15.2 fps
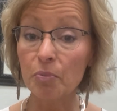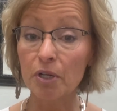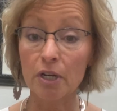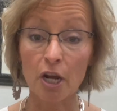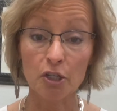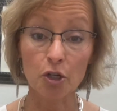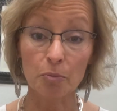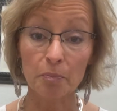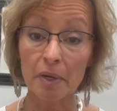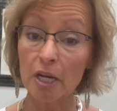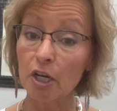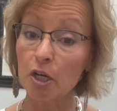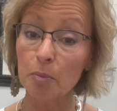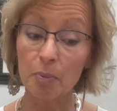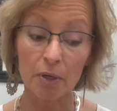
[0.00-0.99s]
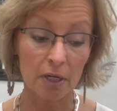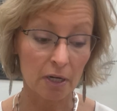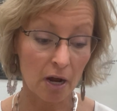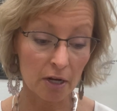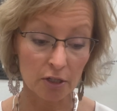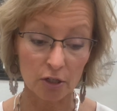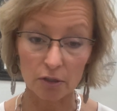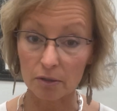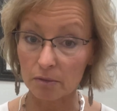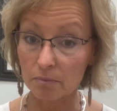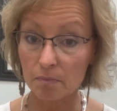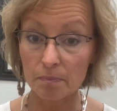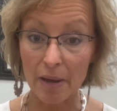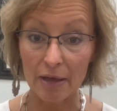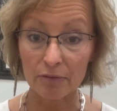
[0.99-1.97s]
put it on your mirror, put it on your
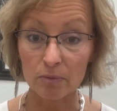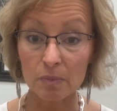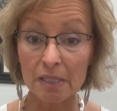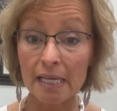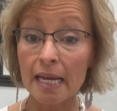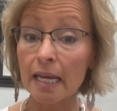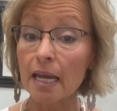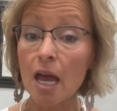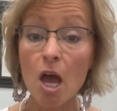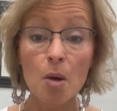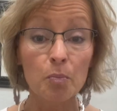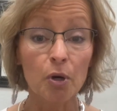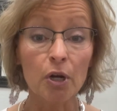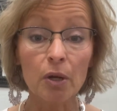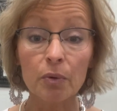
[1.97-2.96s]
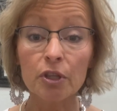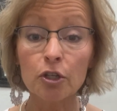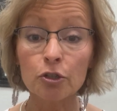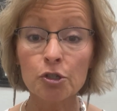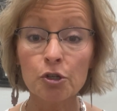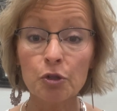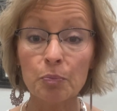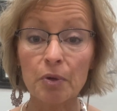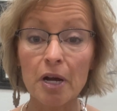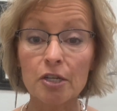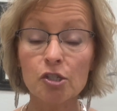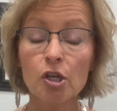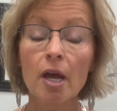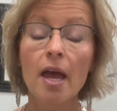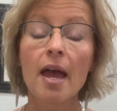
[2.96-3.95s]
bathroom sink, put it with your toothbrush,